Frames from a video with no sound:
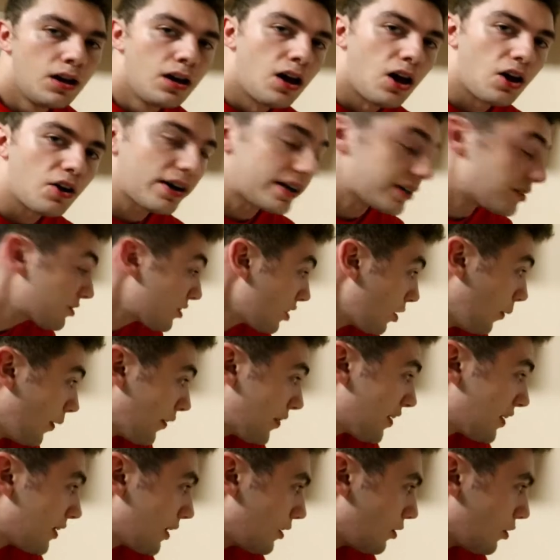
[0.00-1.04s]
All right, so I
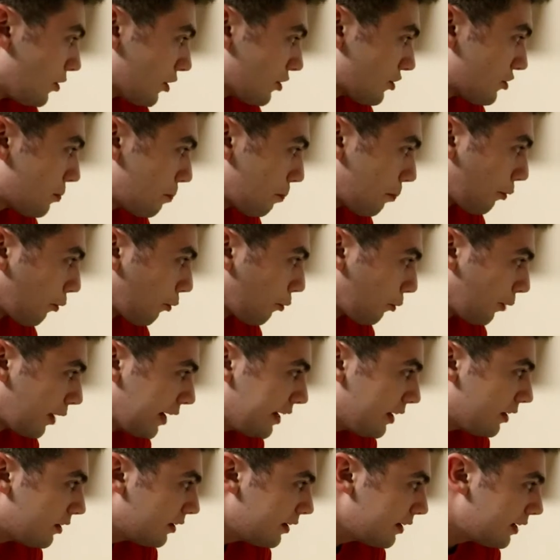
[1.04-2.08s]
think it looks
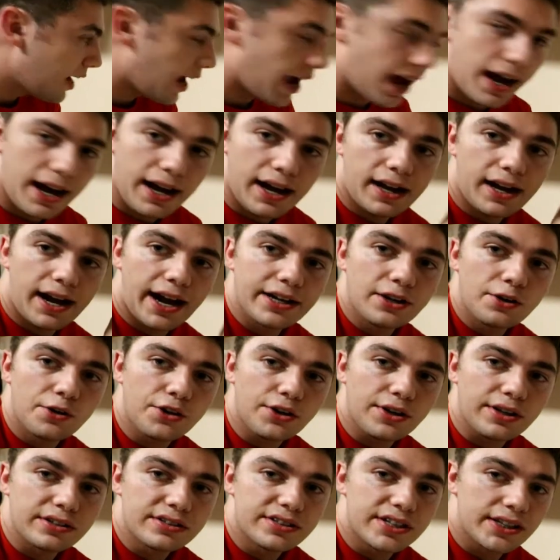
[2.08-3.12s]
pretty good. Uh, I know
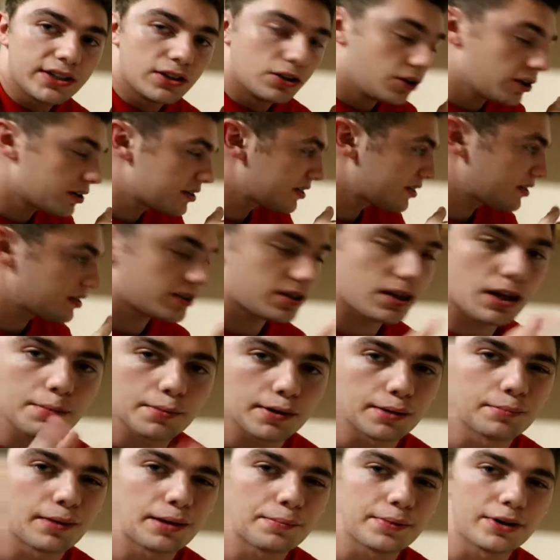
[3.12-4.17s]
you can see the hooks at the top.
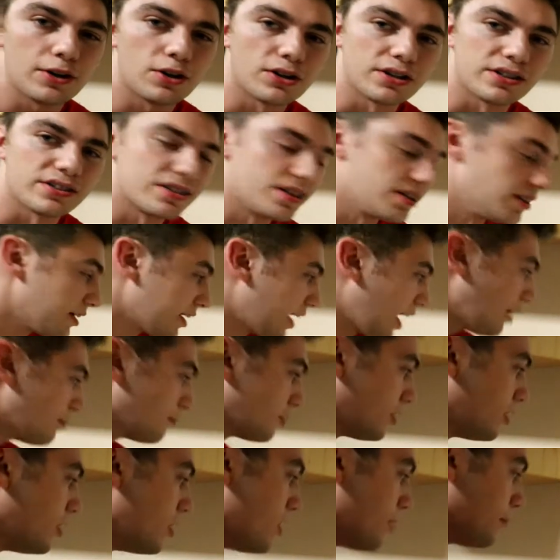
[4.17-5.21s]
That might be hard to see in the camera,